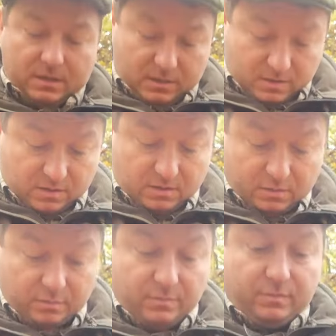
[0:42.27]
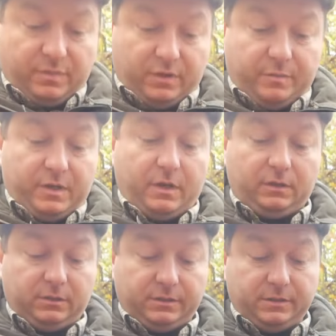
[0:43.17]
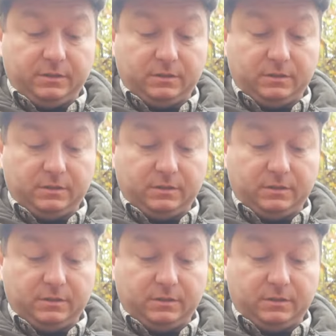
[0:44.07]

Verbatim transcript: a uh, pair of binoculars